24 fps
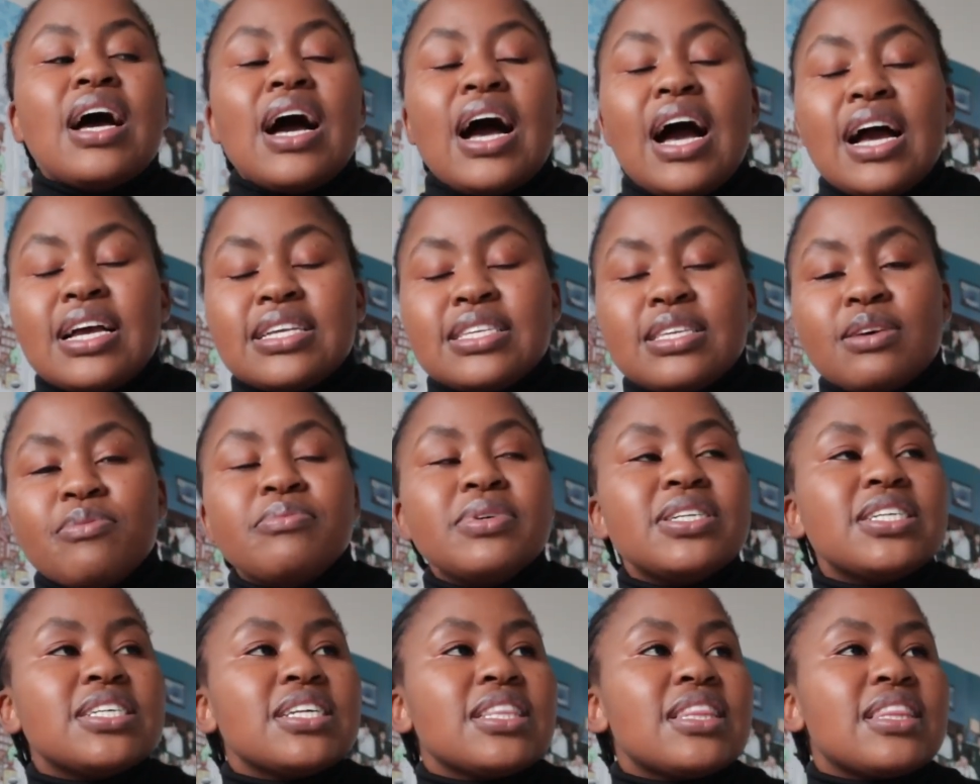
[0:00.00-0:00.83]
I
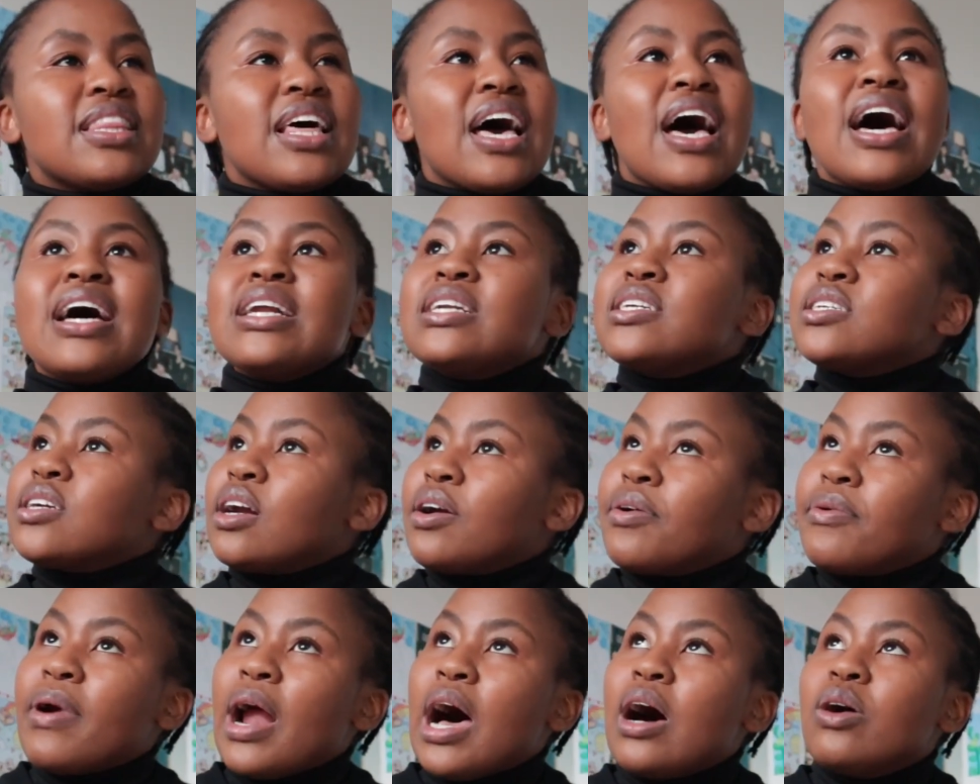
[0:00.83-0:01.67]
submitted that
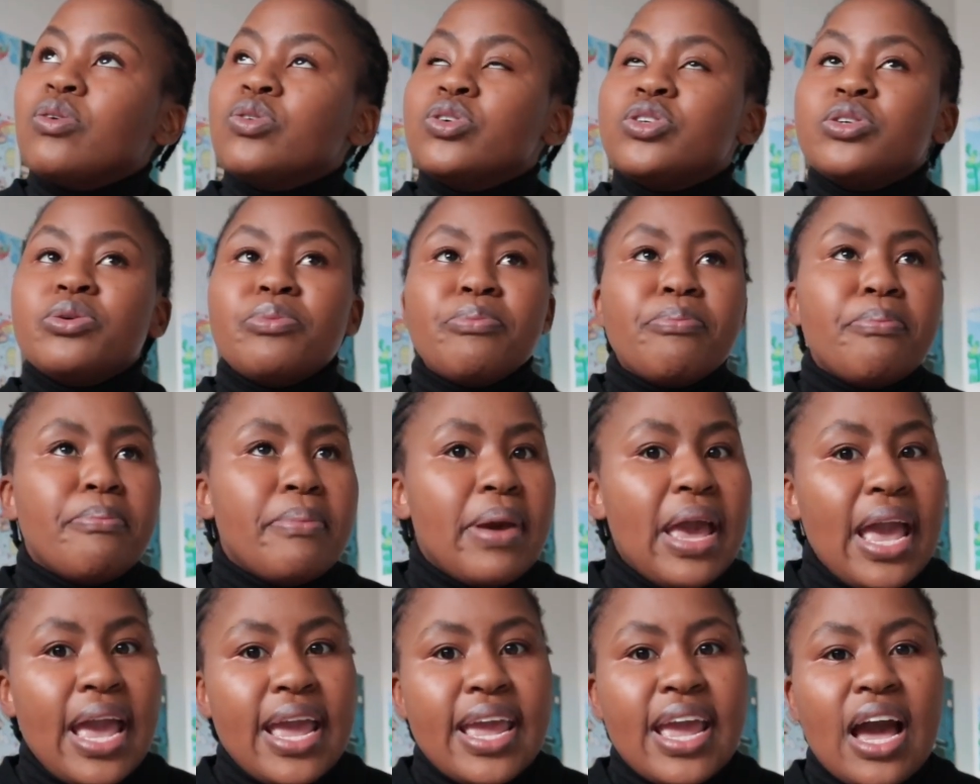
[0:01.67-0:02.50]
around
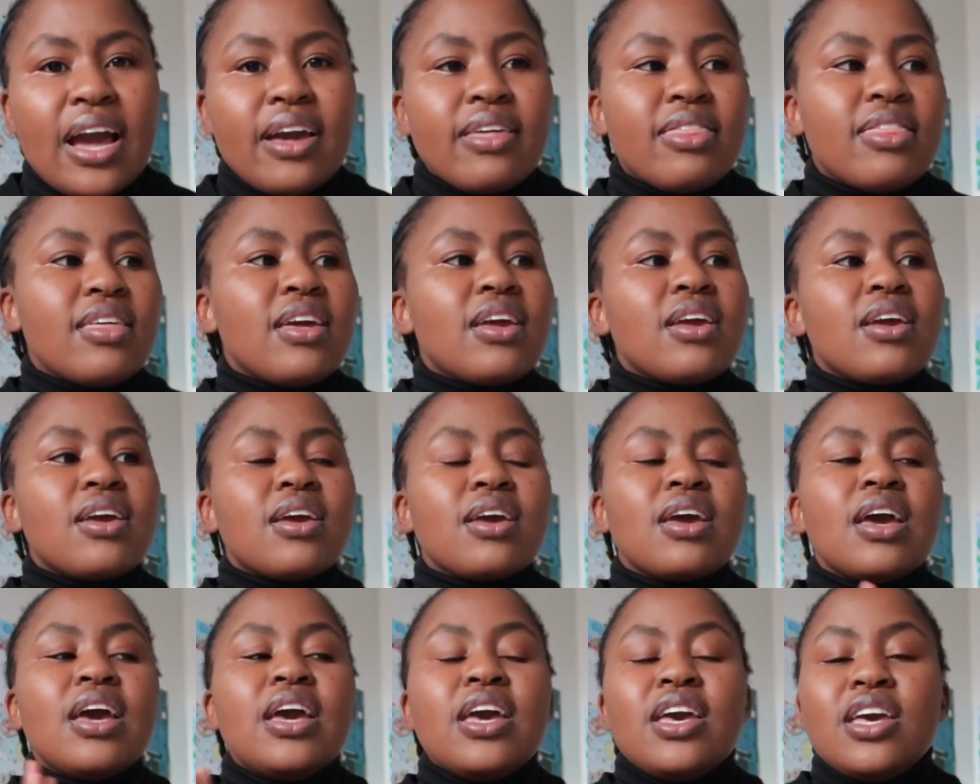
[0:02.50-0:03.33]
May, I
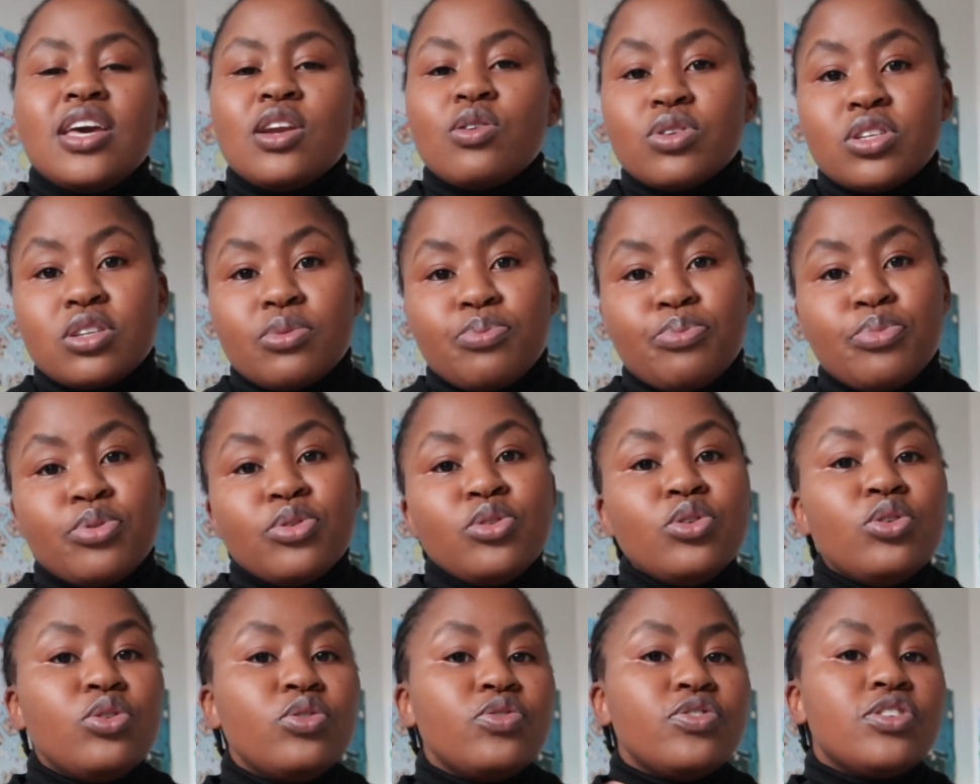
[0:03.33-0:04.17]
think. It was
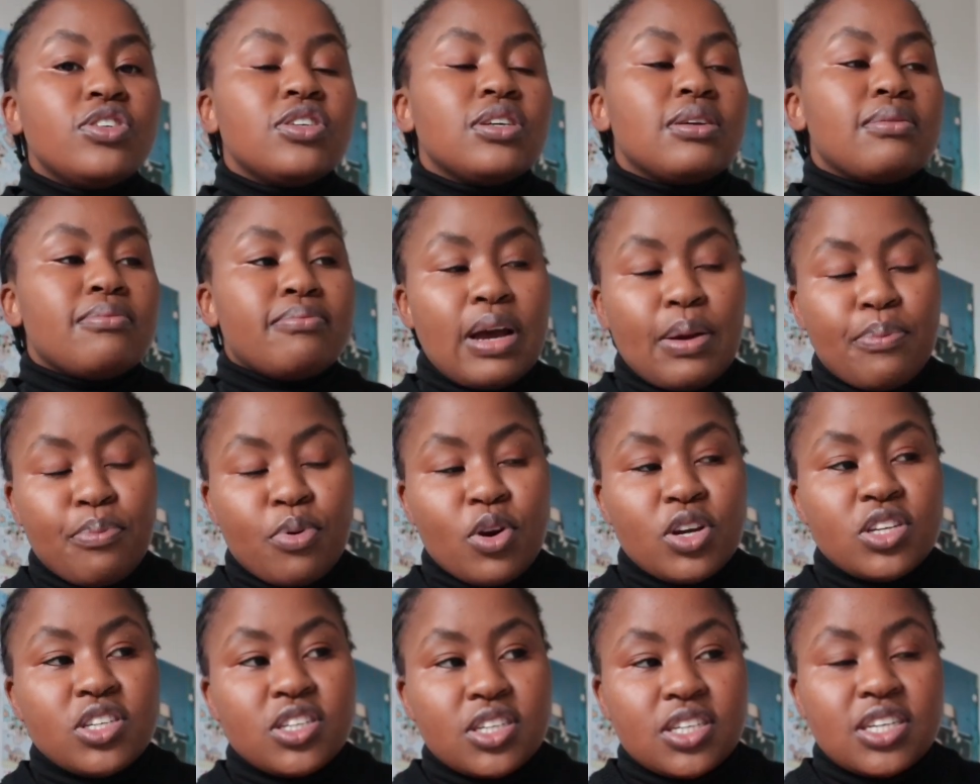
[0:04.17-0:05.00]
approved. my
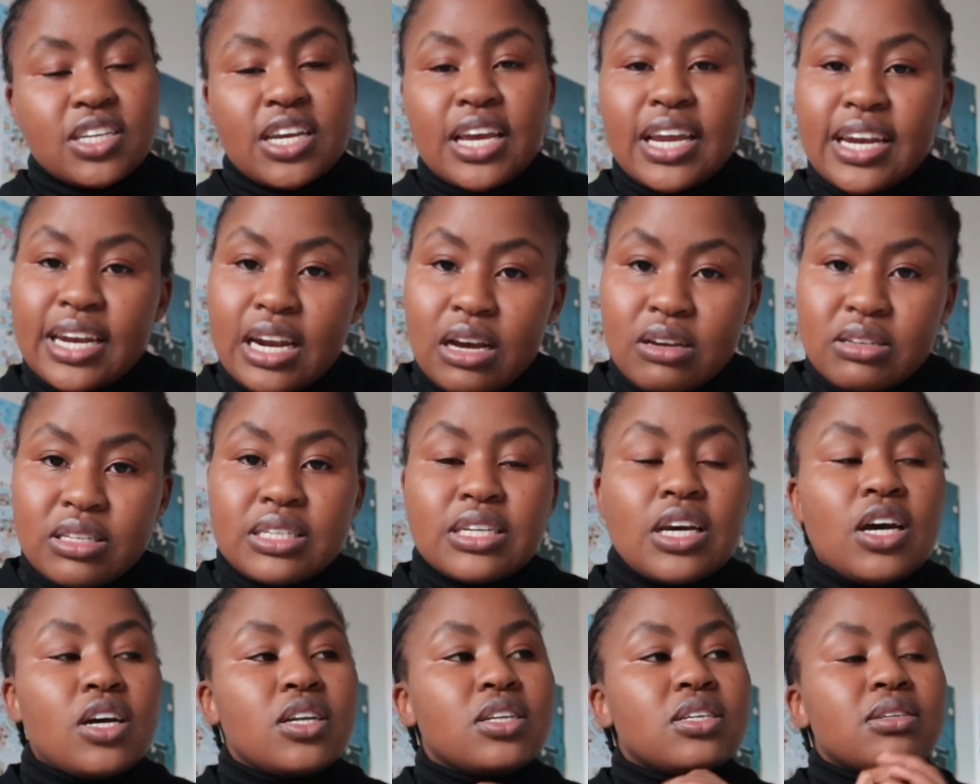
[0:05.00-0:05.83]
project can now
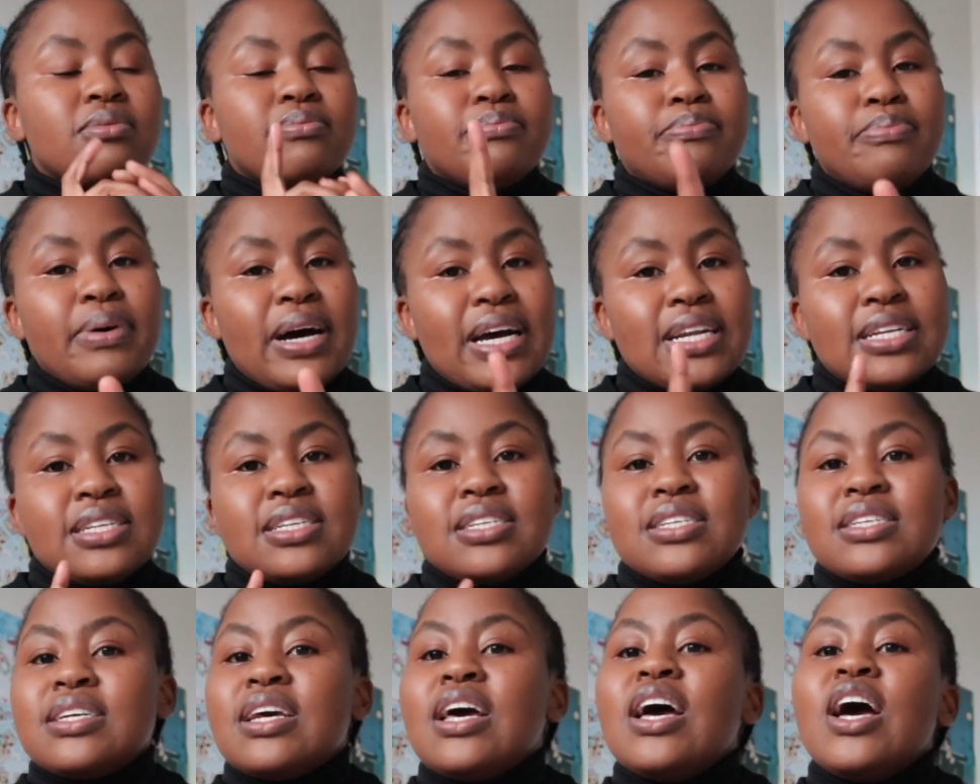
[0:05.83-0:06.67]
start.
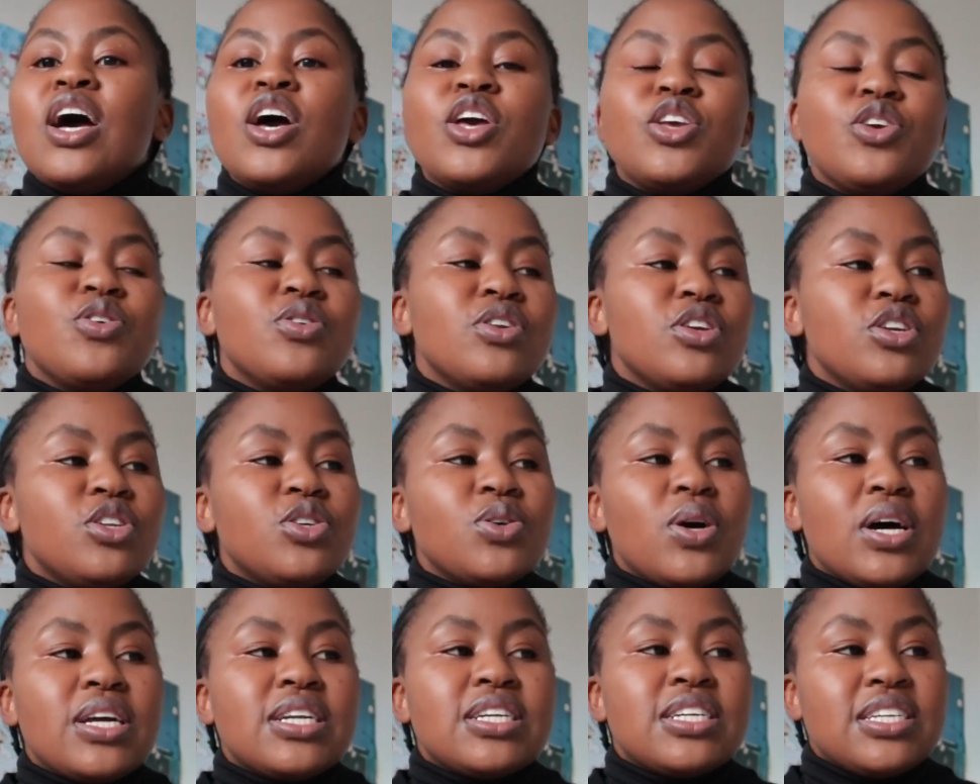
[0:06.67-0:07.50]
But you need
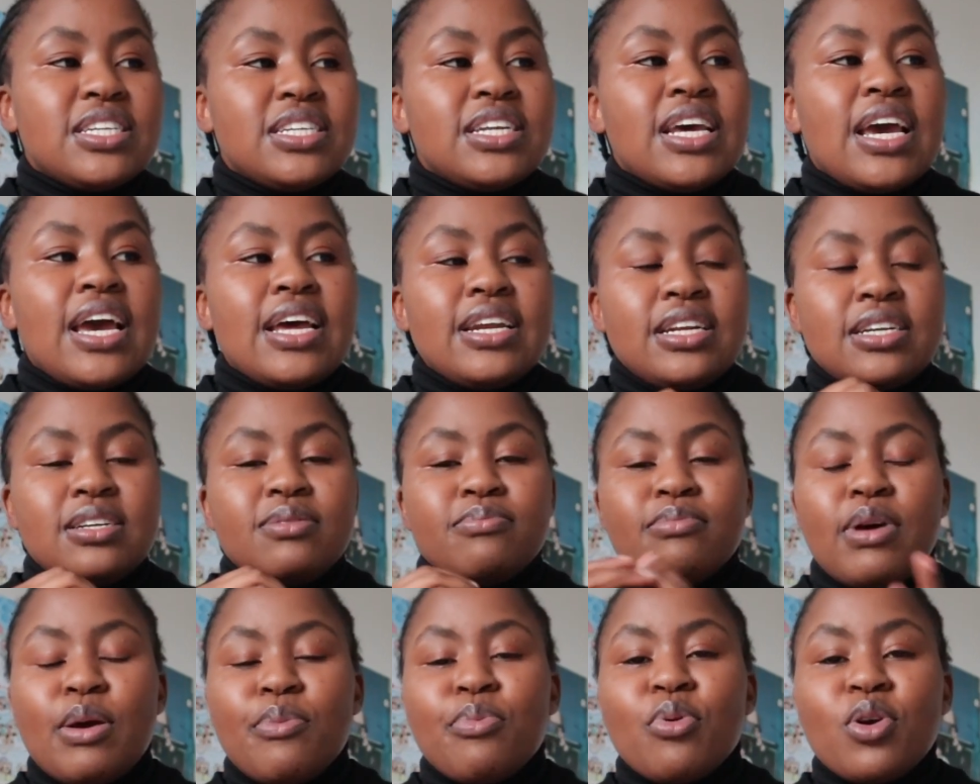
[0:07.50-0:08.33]
to understand,
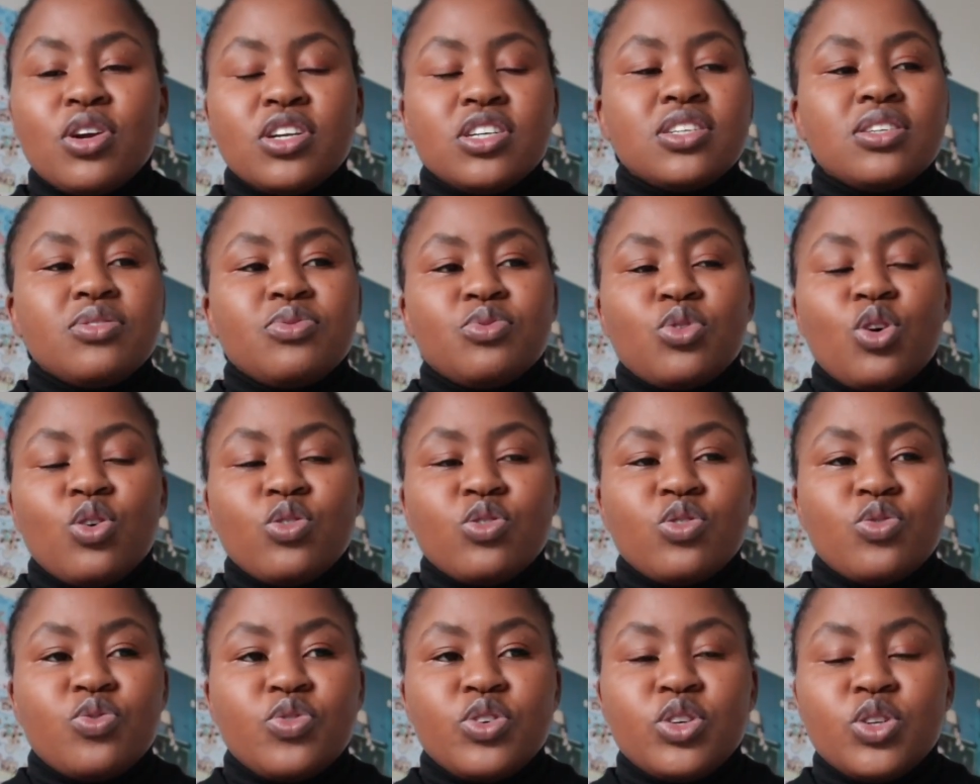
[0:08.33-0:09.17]
my project
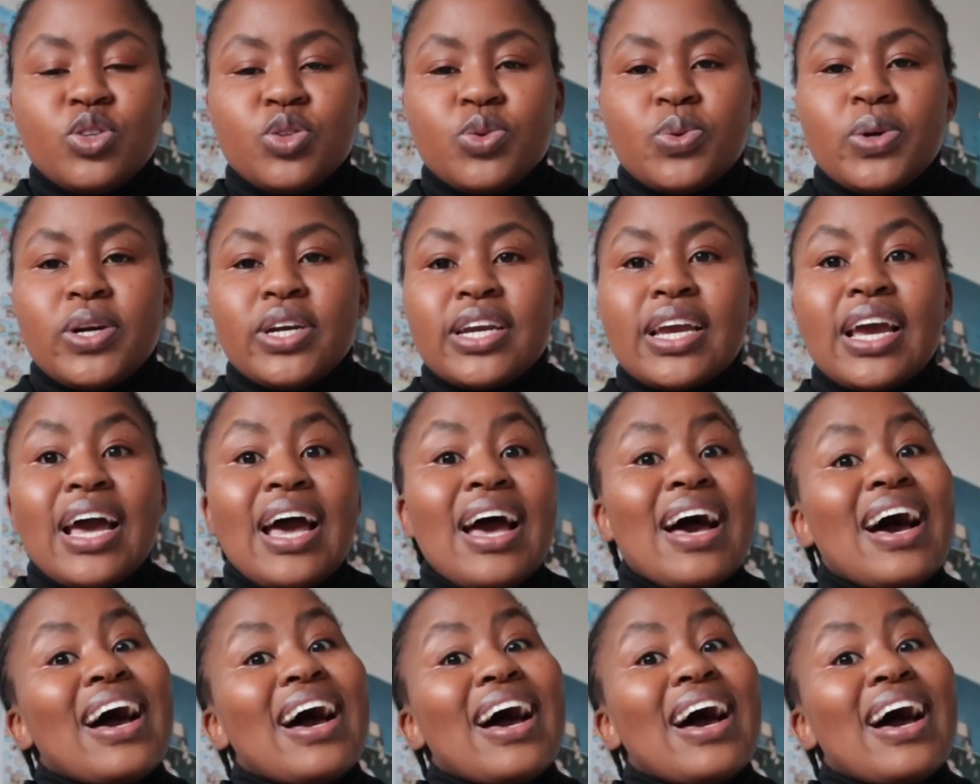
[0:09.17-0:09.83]
involves fieldwork.